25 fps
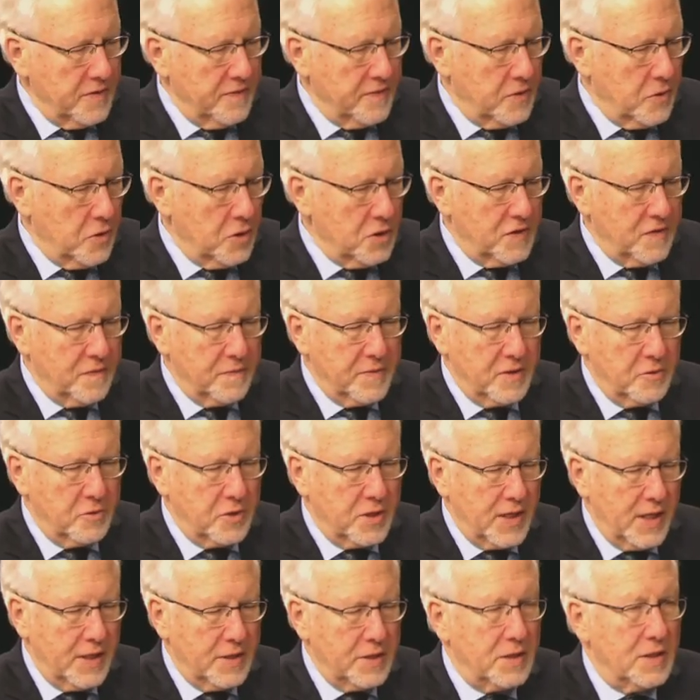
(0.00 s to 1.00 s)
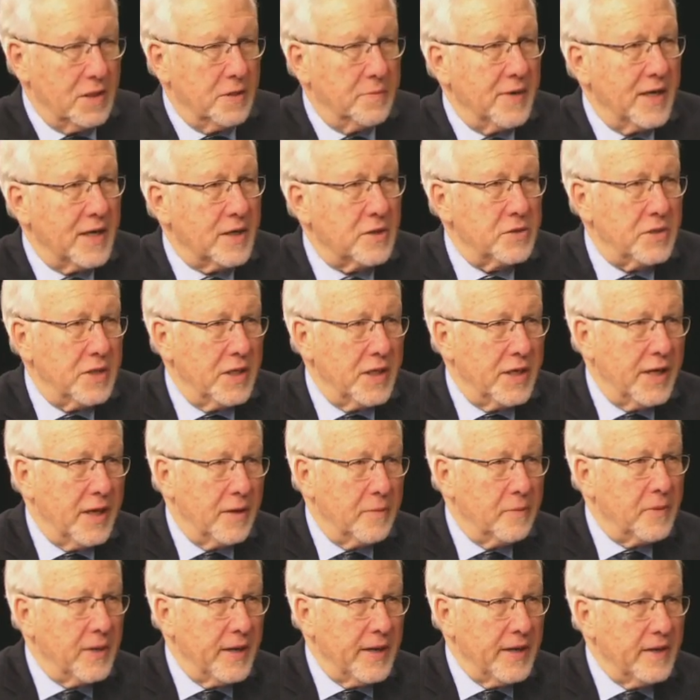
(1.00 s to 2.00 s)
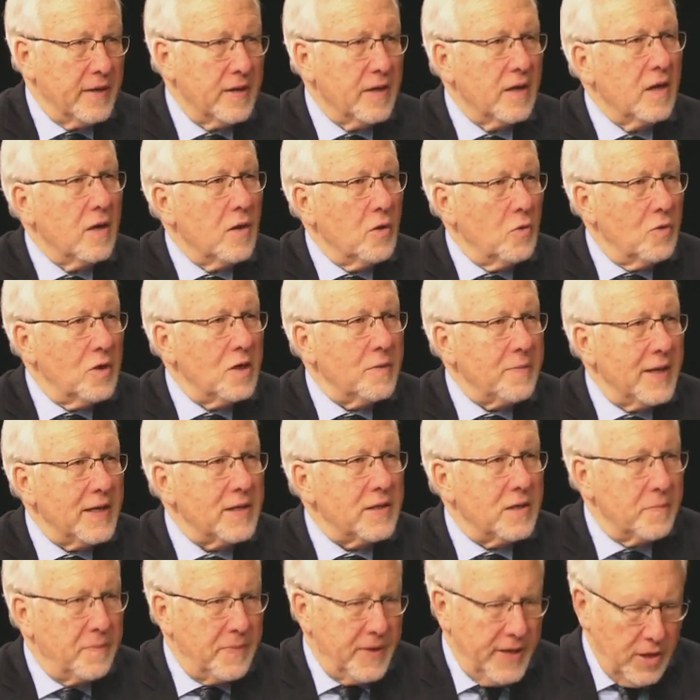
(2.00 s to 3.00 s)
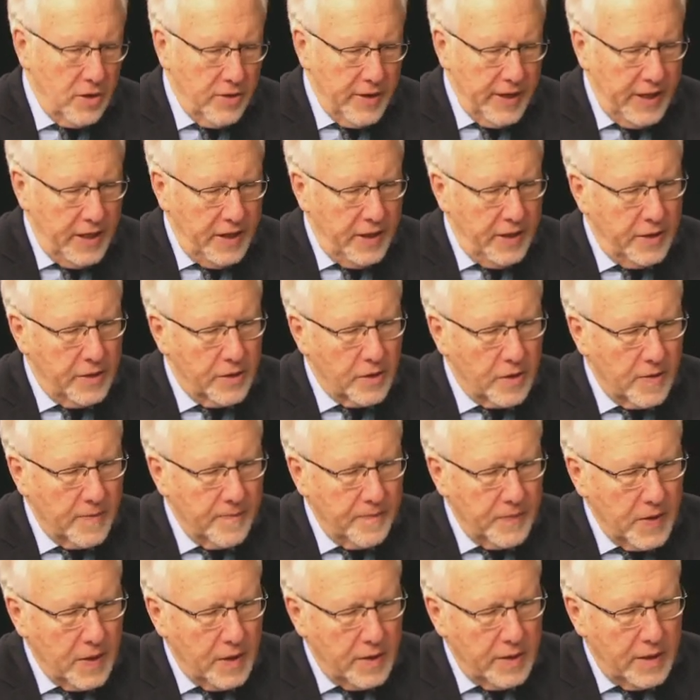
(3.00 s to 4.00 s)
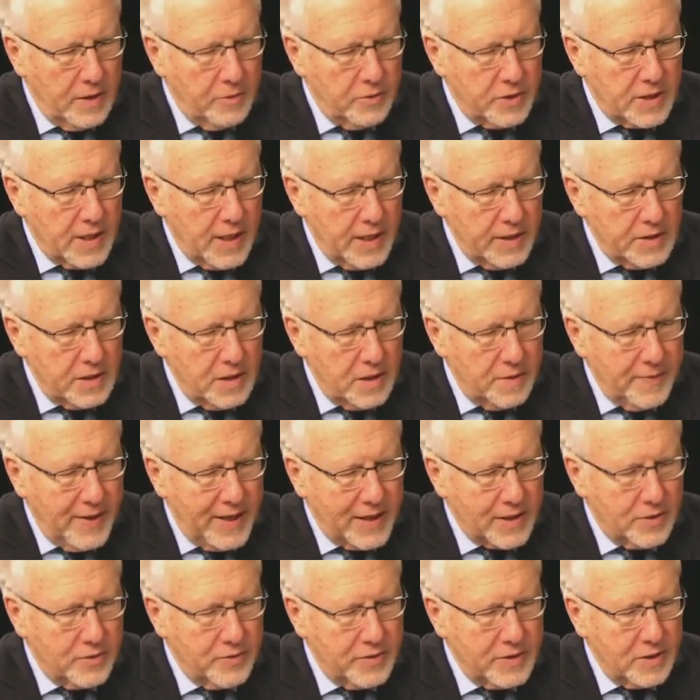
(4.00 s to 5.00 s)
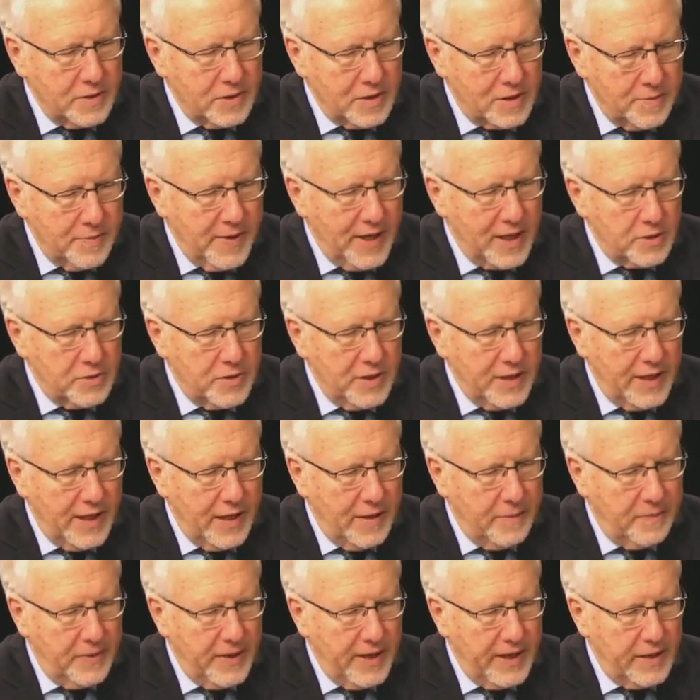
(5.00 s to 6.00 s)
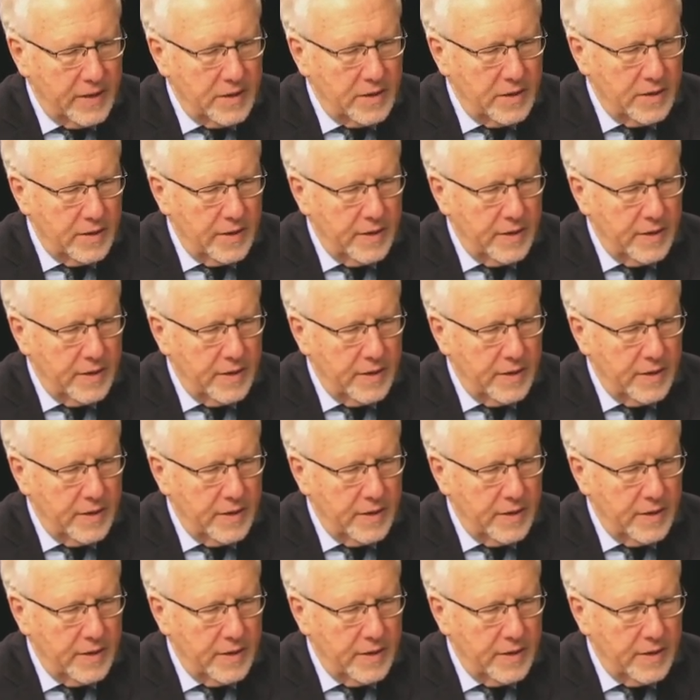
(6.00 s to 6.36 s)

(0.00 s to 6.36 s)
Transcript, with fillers: of course, from the Wisconsin Democracy Campaign. What about the parity here? The Wisconsin Democ- Democracy Campaign